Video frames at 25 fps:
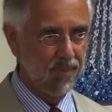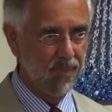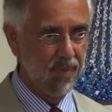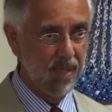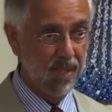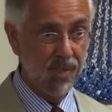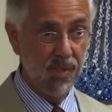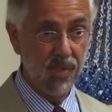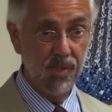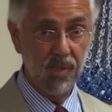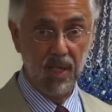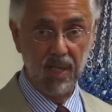
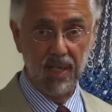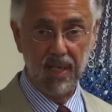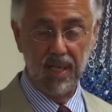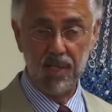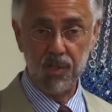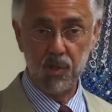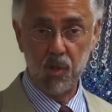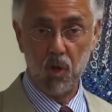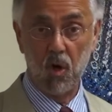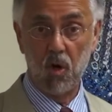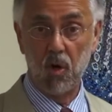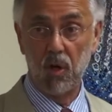This is in
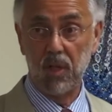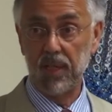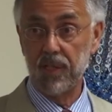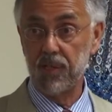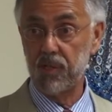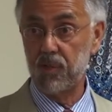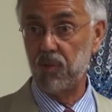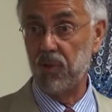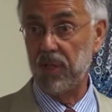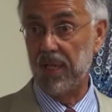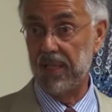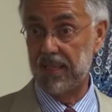his oral
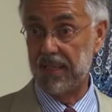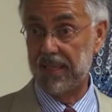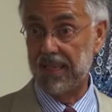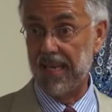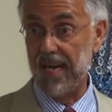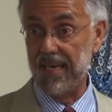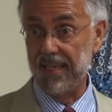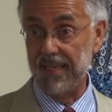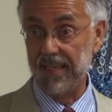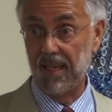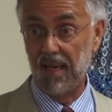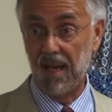history at the
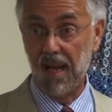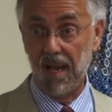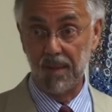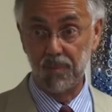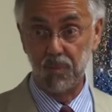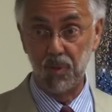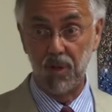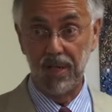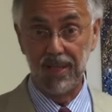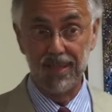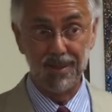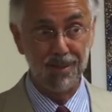Kennedy
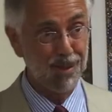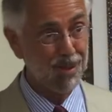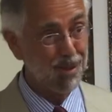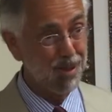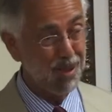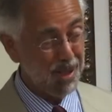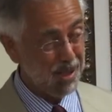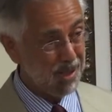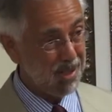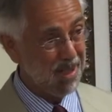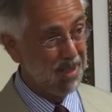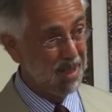Library. It's
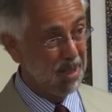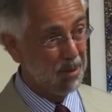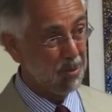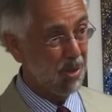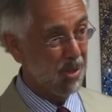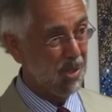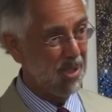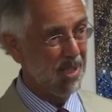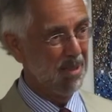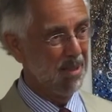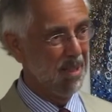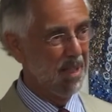just an
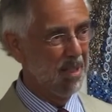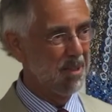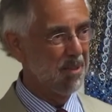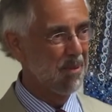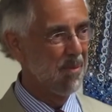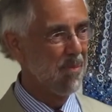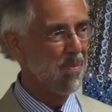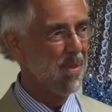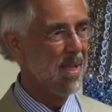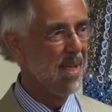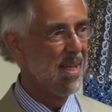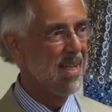interesting
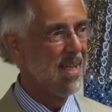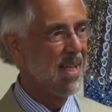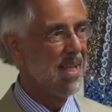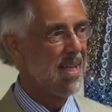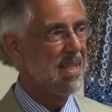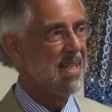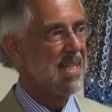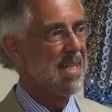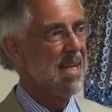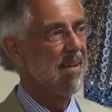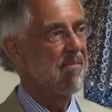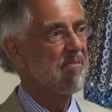little
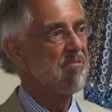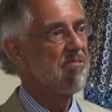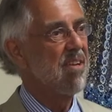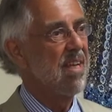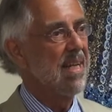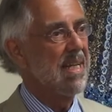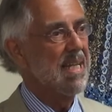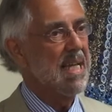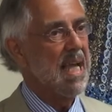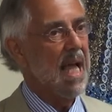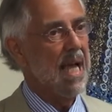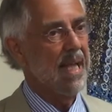
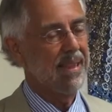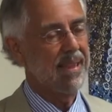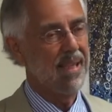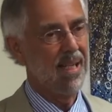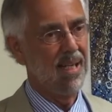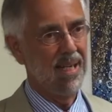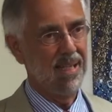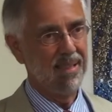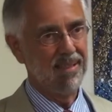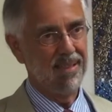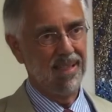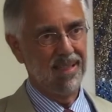vignette
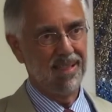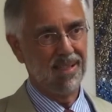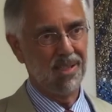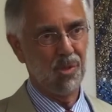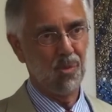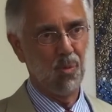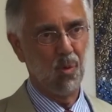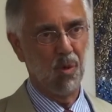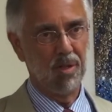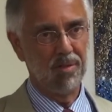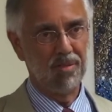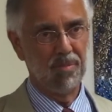that I think
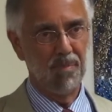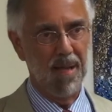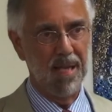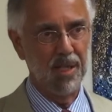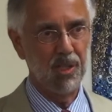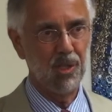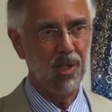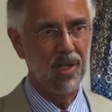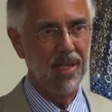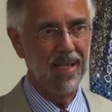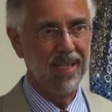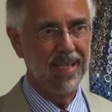it's worth
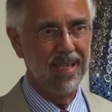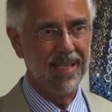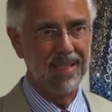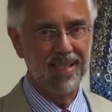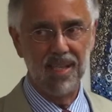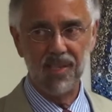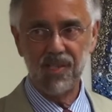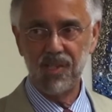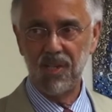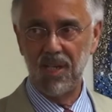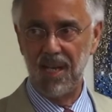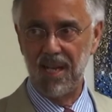mentioning
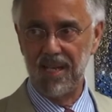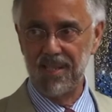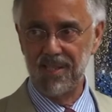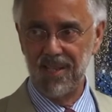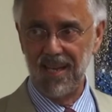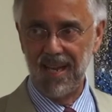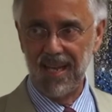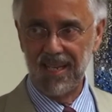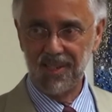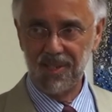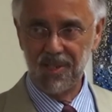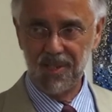in this
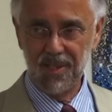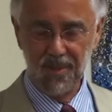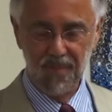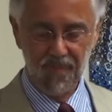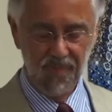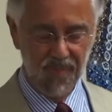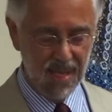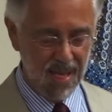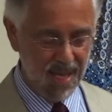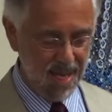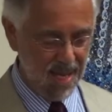context.